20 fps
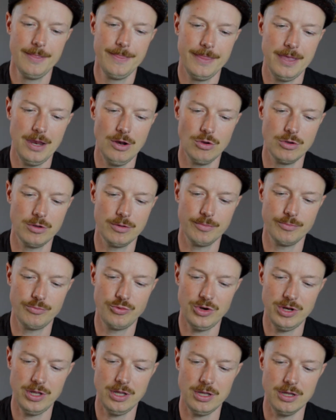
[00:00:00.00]
they look
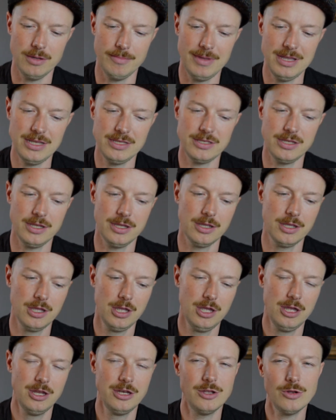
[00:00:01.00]
pretty amazing.
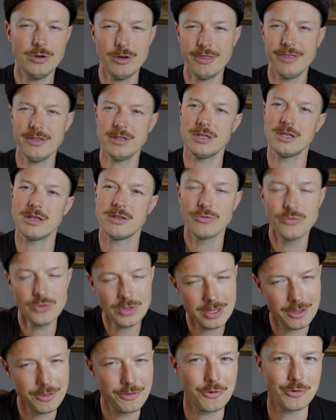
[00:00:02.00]
The only thing that
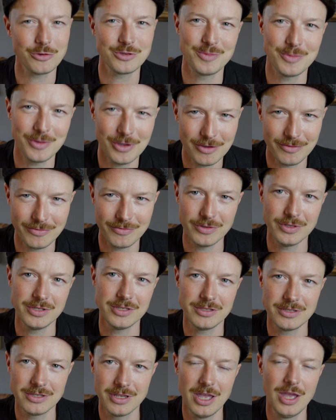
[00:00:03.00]
really throws me off
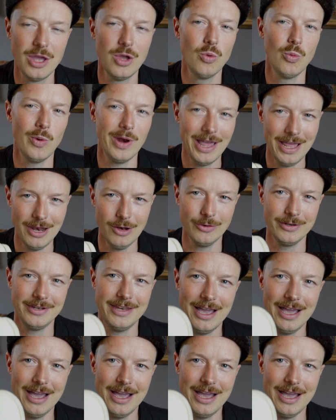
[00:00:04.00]
is when I look